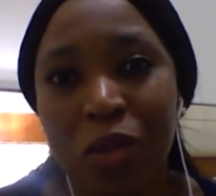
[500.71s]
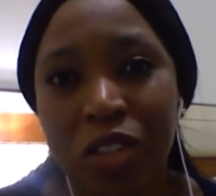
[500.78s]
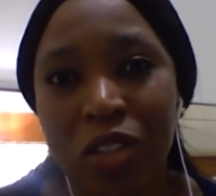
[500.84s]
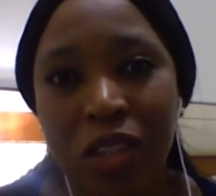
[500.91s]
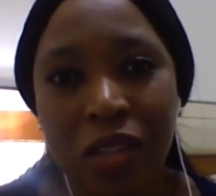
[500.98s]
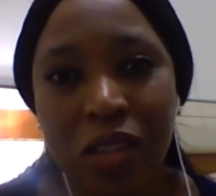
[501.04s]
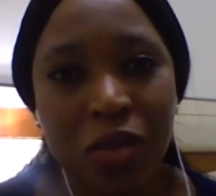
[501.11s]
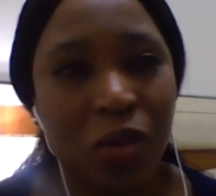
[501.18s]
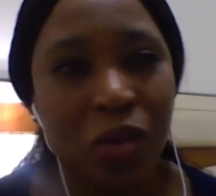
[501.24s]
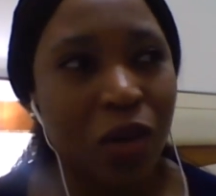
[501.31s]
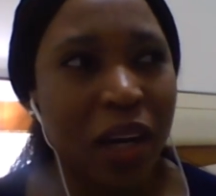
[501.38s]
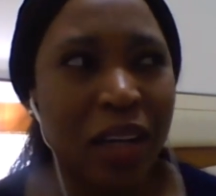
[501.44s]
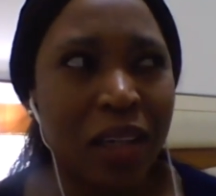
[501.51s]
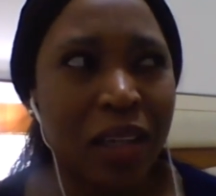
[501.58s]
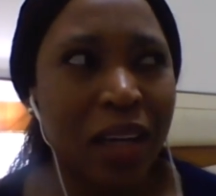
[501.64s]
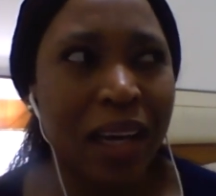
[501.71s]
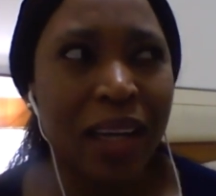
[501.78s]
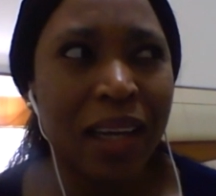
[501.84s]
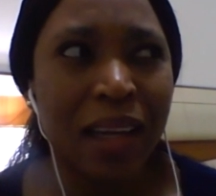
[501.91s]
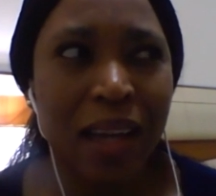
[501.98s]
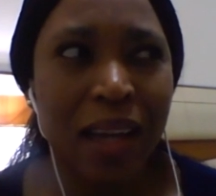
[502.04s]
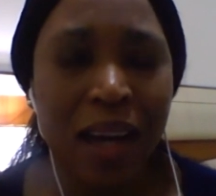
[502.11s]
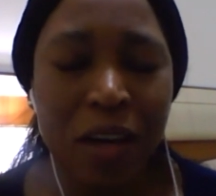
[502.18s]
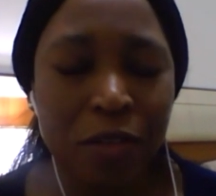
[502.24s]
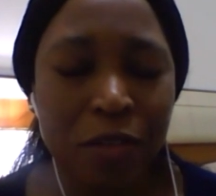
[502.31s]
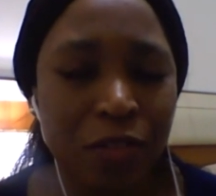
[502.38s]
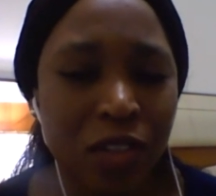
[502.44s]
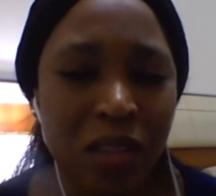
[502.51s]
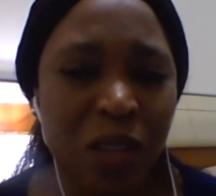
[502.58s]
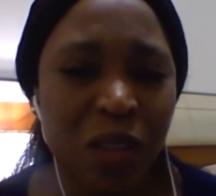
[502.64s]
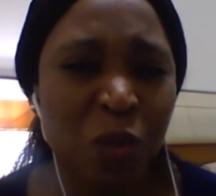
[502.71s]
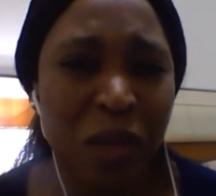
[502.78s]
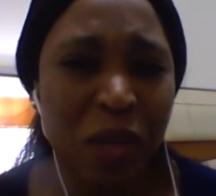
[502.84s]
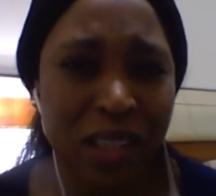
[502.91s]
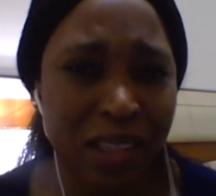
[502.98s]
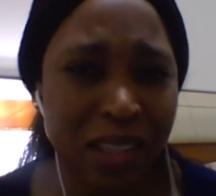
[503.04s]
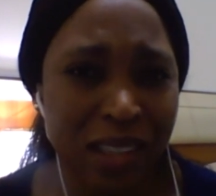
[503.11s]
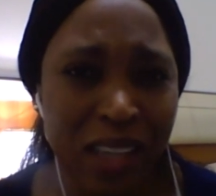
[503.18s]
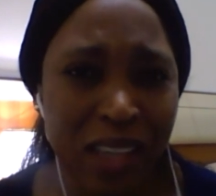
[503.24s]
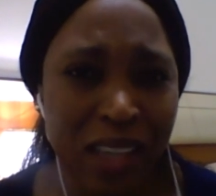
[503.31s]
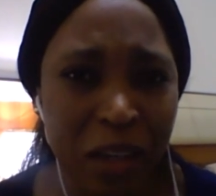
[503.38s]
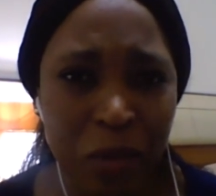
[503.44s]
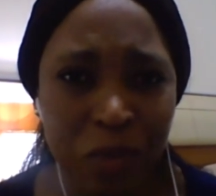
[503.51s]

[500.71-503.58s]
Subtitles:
so I love just spending time